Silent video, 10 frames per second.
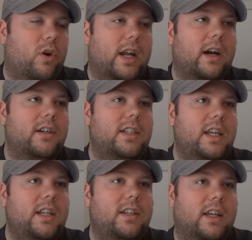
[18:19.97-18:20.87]

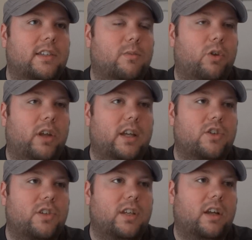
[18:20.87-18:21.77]
guaranteed to get some really
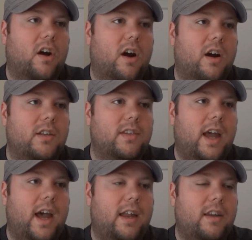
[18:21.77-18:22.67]
interesting cards,
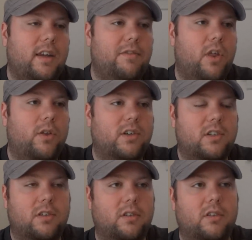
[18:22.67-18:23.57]
and even though
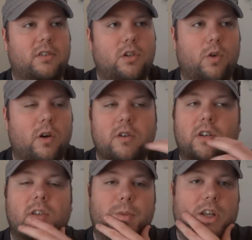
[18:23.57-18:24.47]
there's
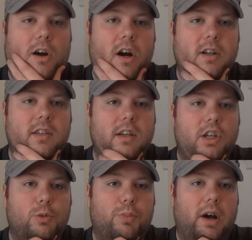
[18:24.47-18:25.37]
200 something cards in
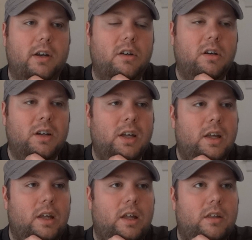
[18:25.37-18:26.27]
each binder,
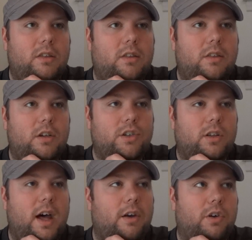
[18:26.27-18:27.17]
there's
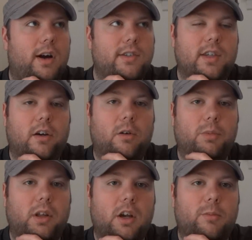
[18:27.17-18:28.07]
a lot of cards that are
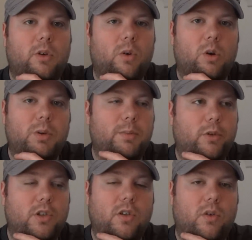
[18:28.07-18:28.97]
unplayable or
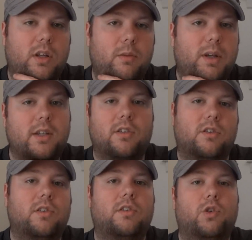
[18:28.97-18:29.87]
people just don't need because
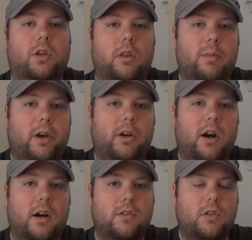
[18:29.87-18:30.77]
they're strictly better
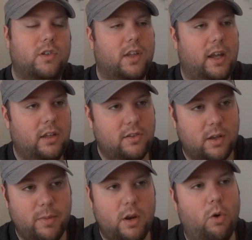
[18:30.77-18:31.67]
cards. So it's like
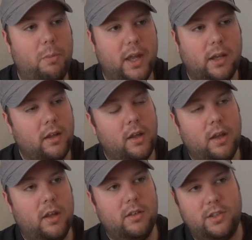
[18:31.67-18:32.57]
somebody will pick
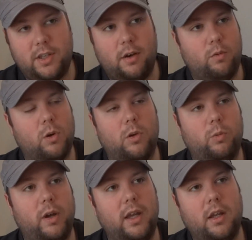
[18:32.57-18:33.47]
the set of
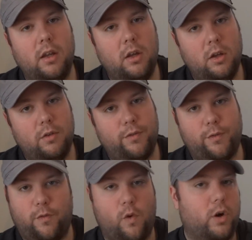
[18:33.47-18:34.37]
World Wake
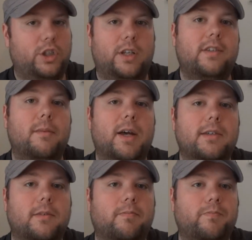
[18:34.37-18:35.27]
for Jace
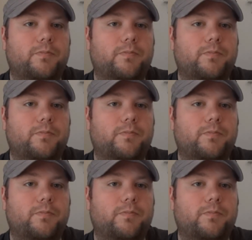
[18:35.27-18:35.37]
TMS.